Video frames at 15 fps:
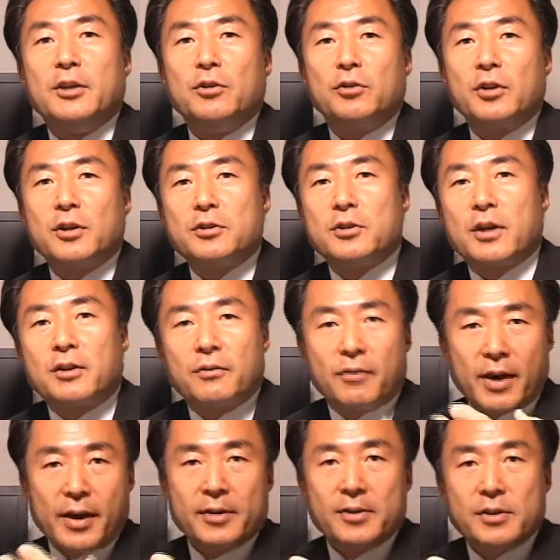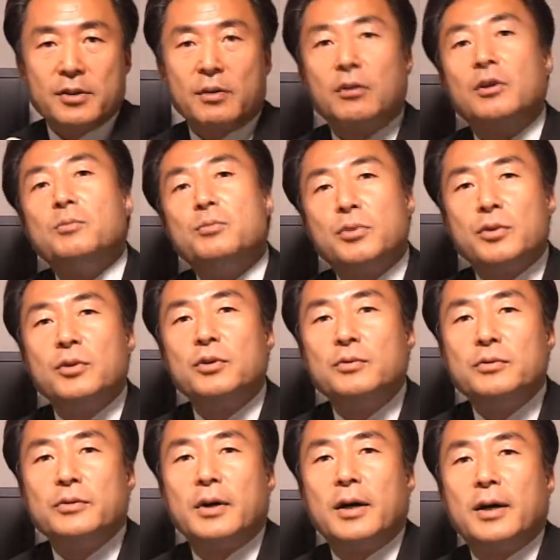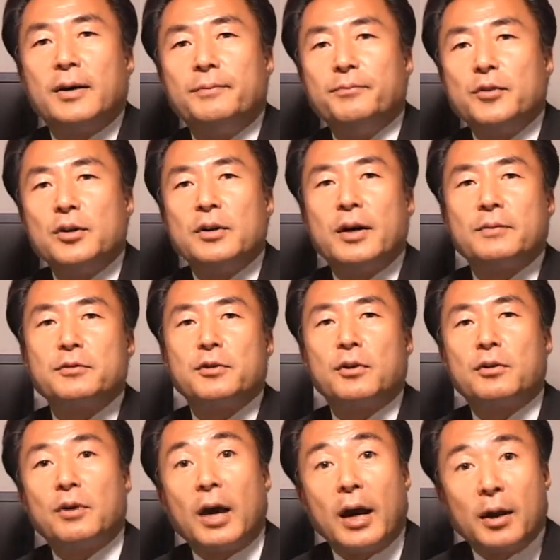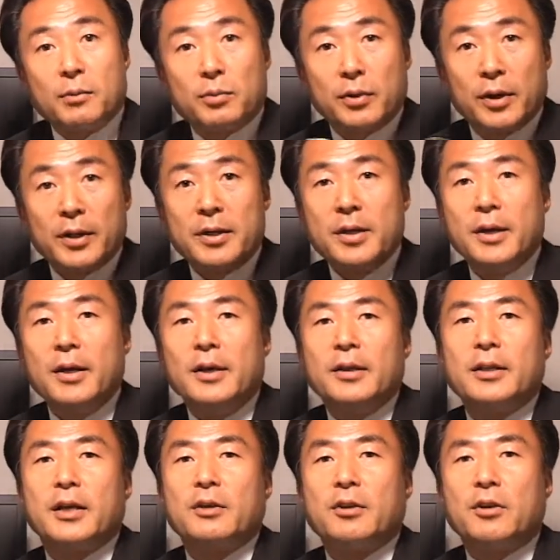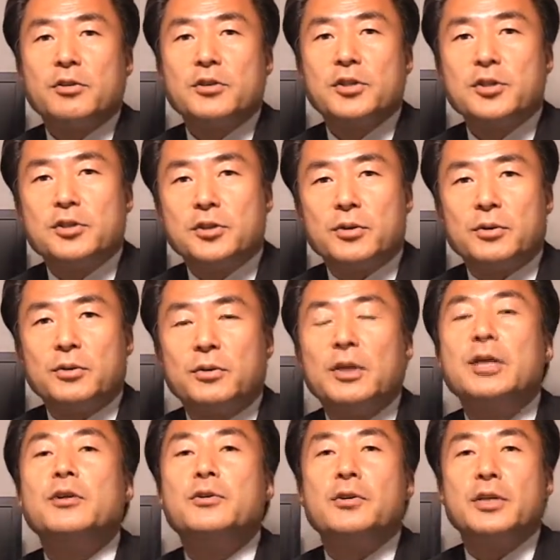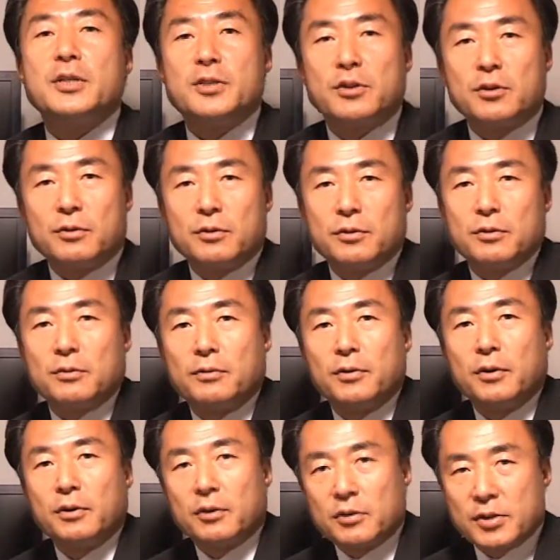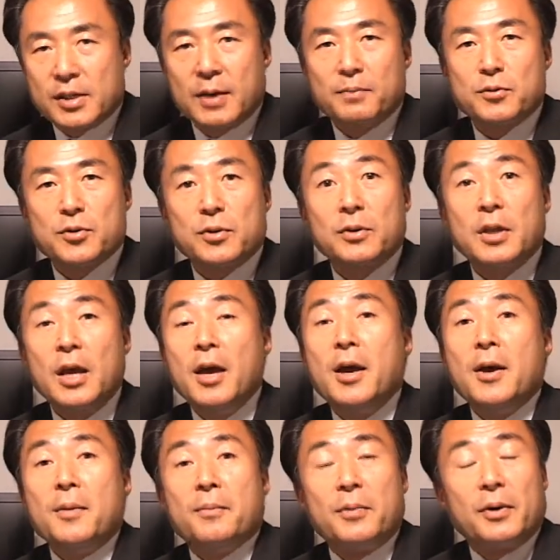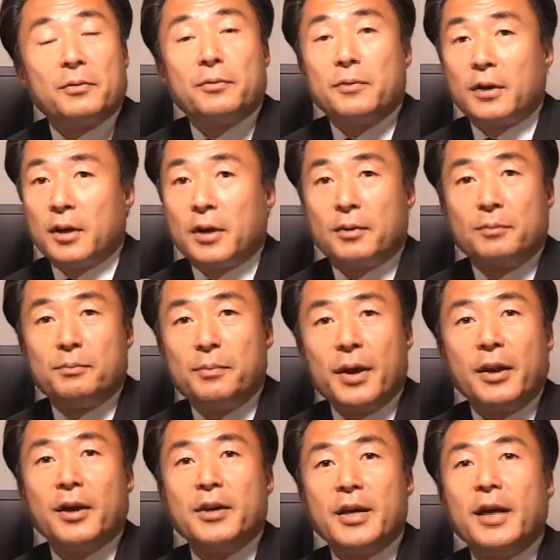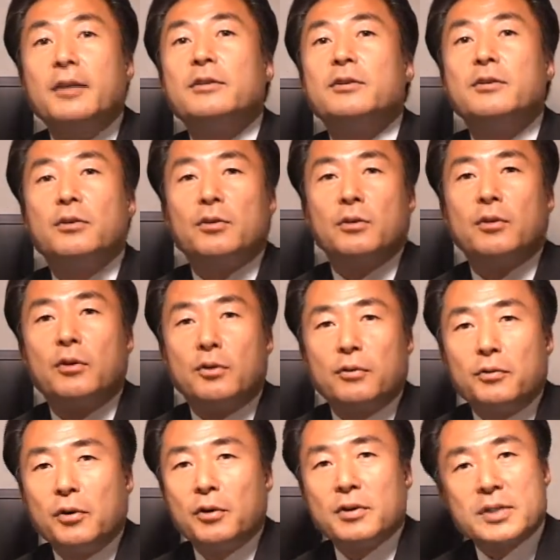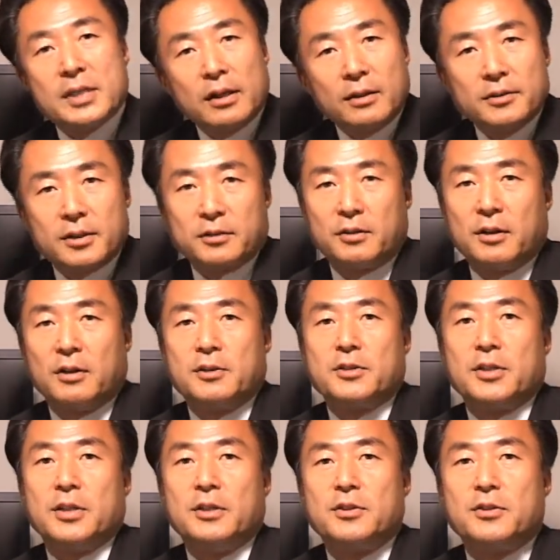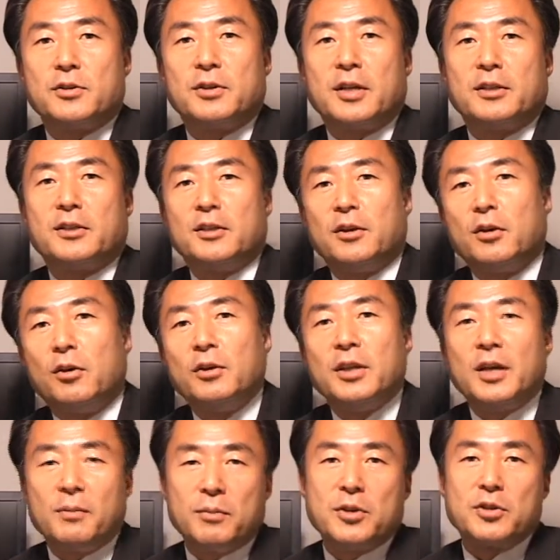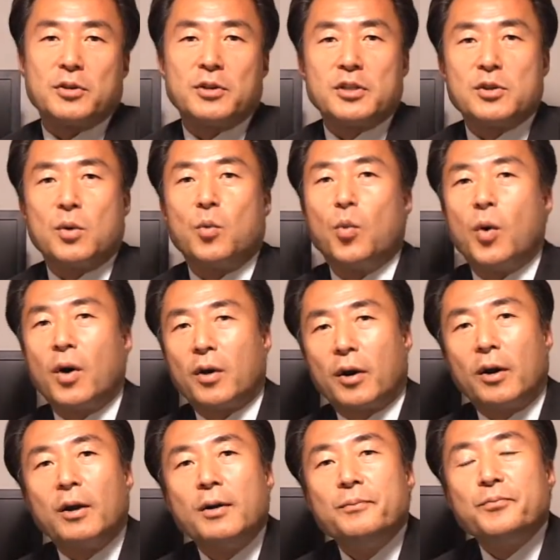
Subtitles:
In order to advance or improve, you have to go to hybrid technology to increase fuel consumption. But better yet, you go to fuel cell technology so that the only emission is of water,